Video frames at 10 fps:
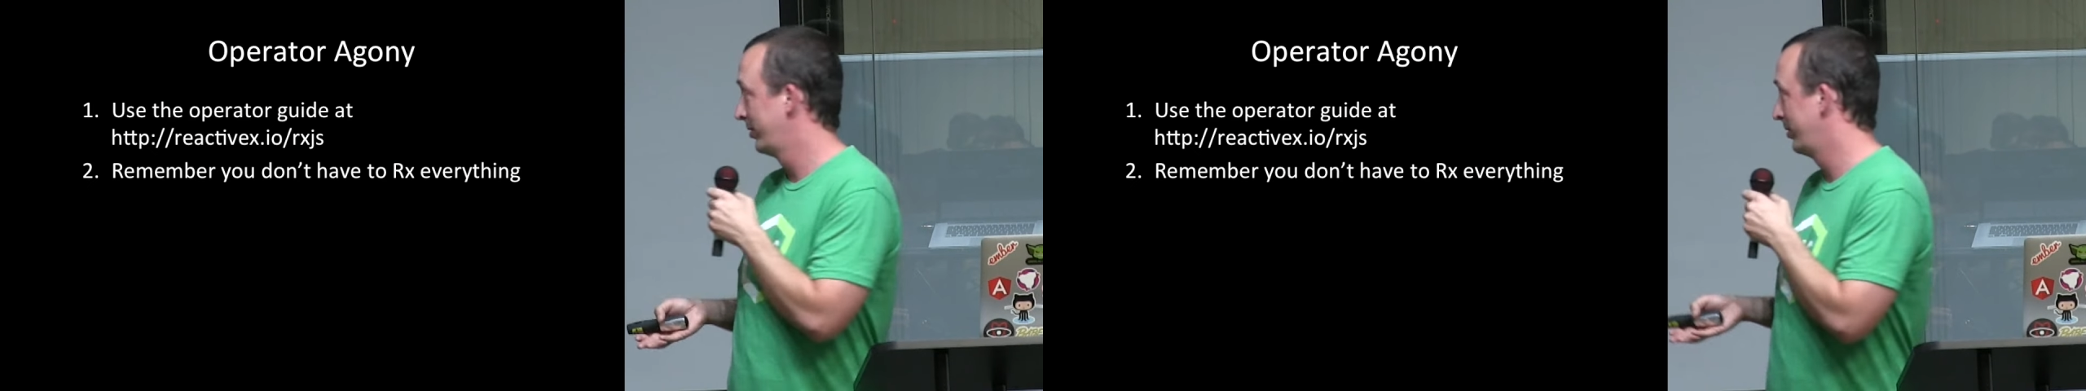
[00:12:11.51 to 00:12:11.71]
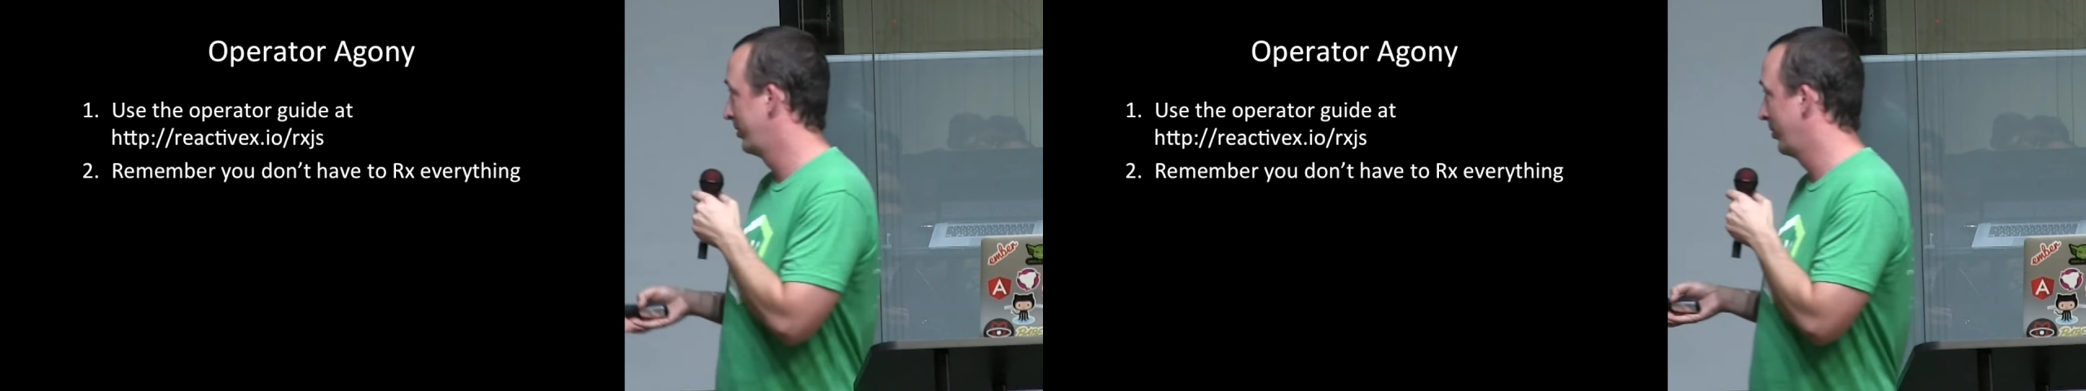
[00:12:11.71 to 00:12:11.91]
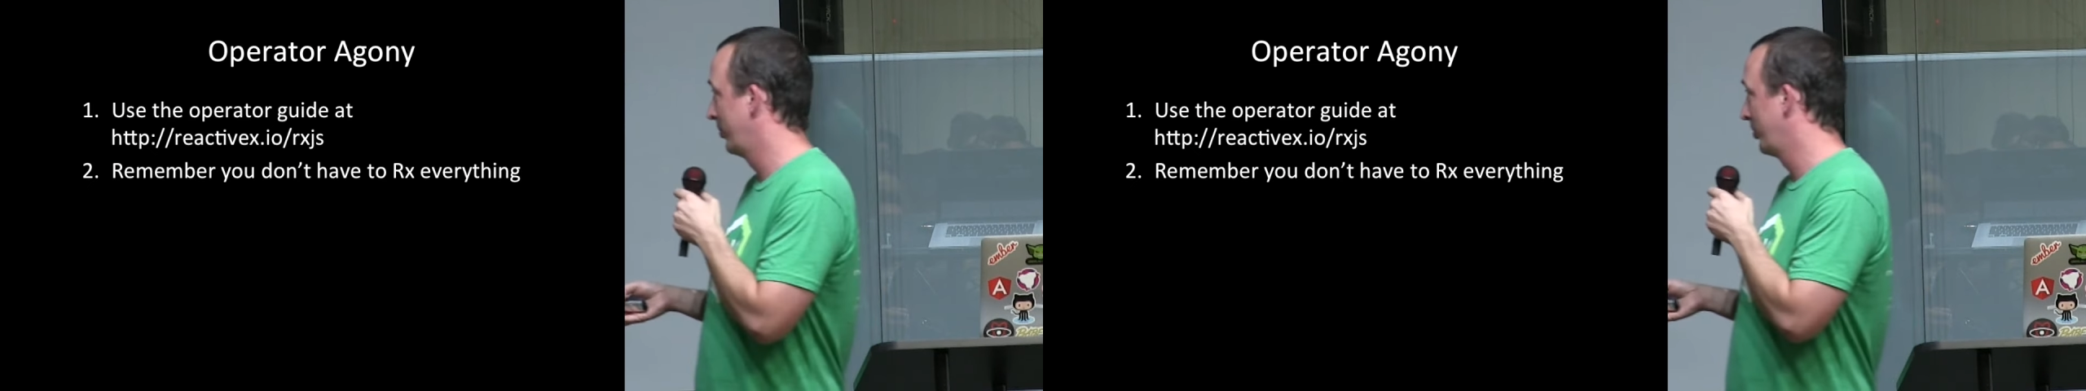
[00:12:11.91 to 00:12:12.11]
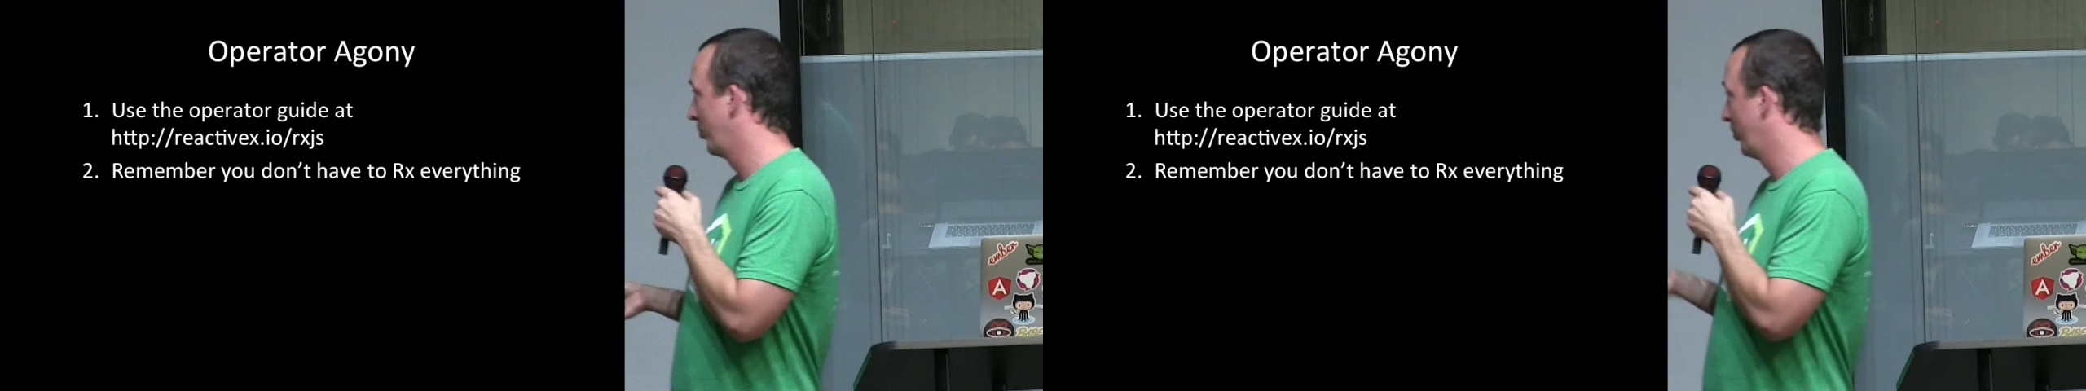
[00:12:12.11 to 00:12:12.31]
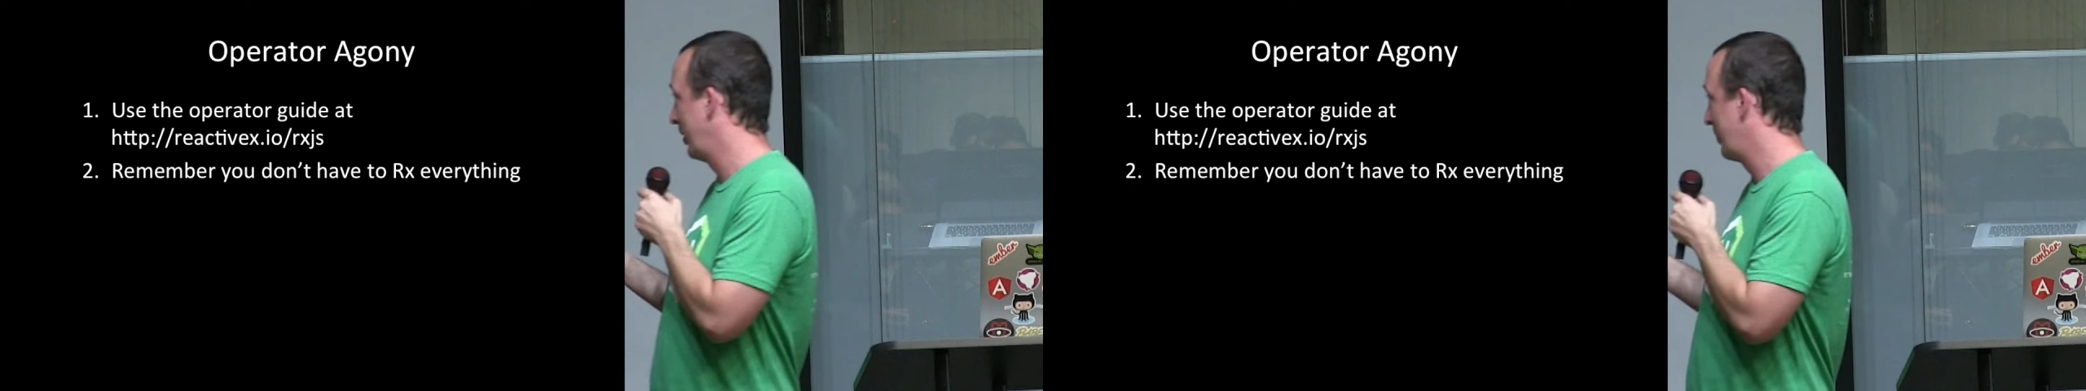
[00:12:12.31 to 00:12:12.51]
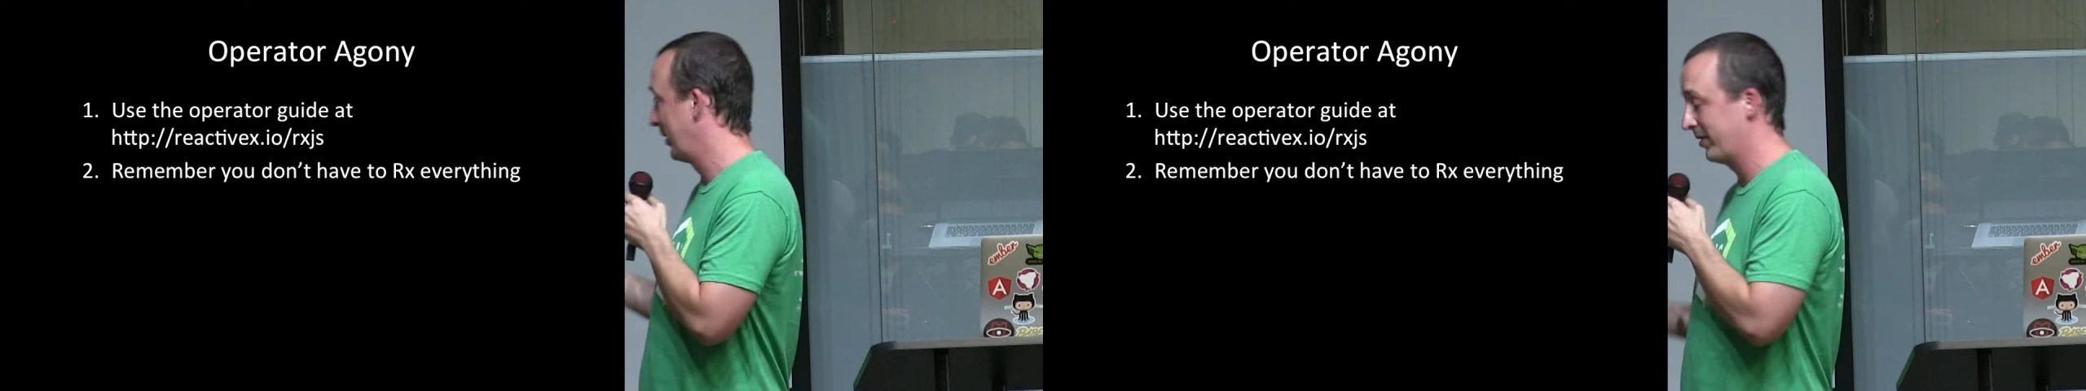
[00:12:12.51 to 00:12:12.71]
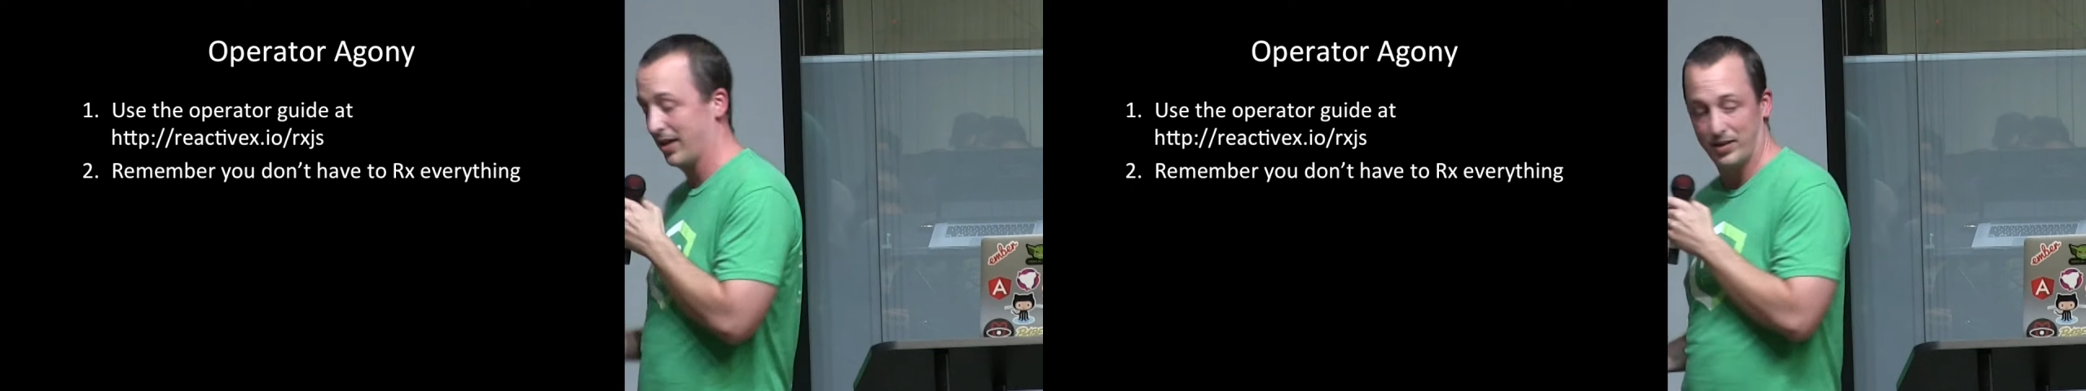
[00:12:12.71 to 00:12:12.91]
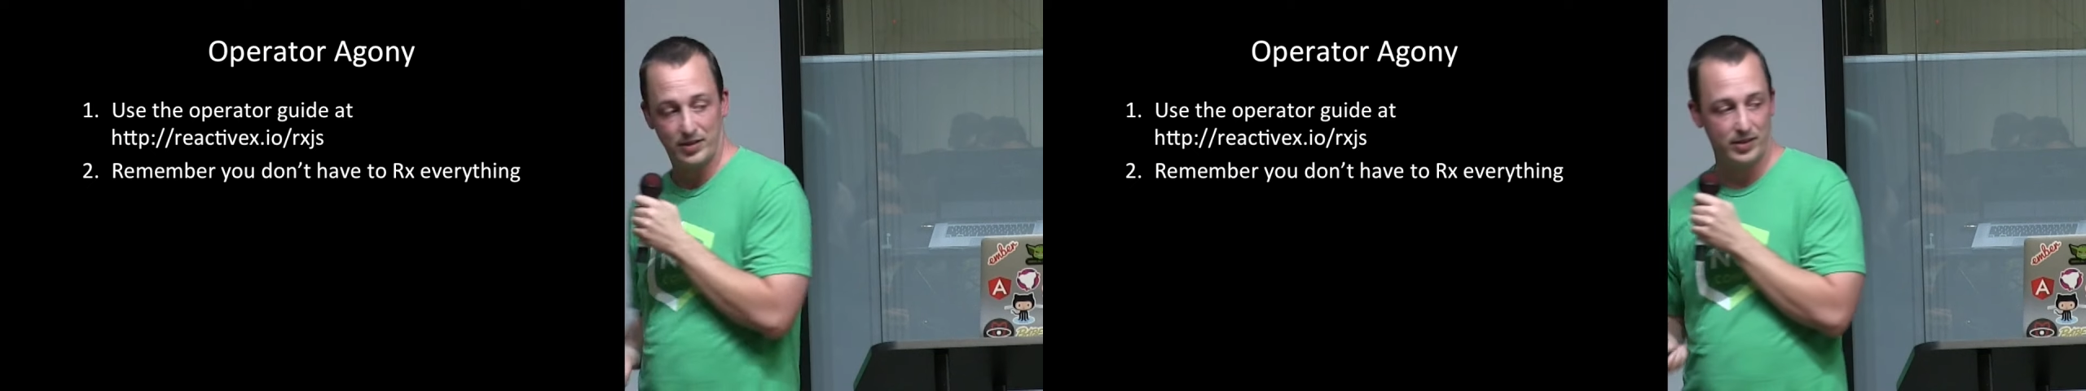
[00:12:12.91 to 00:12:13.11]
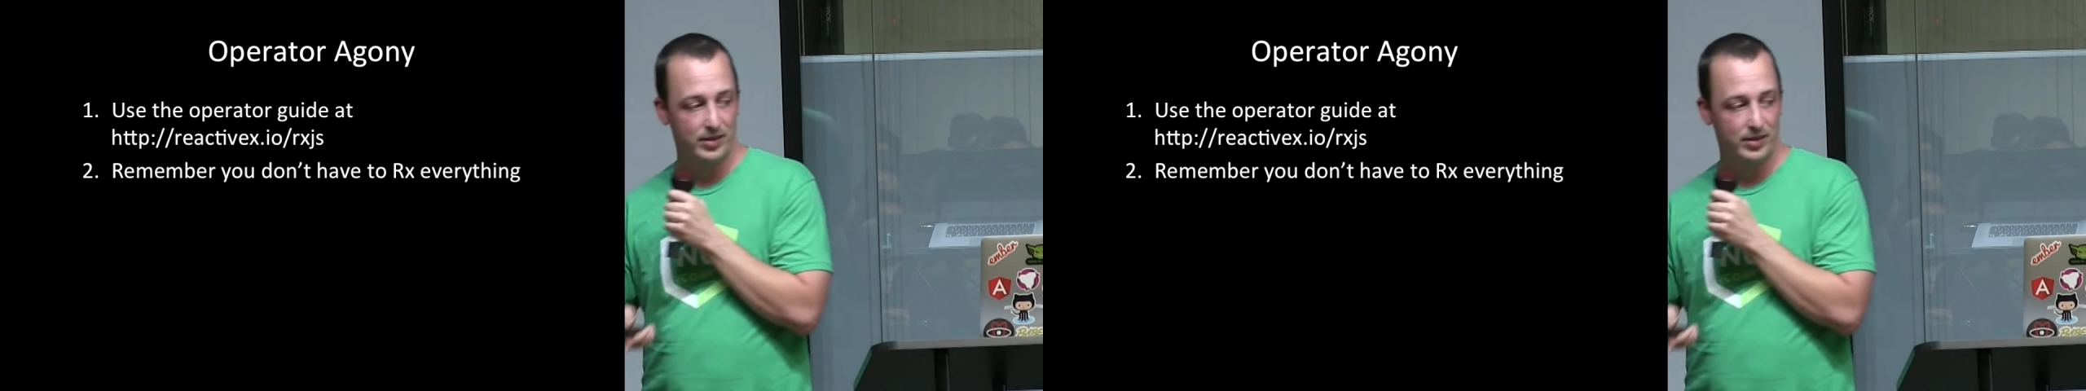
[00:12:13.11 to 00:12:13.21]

D- don't don't worry about that.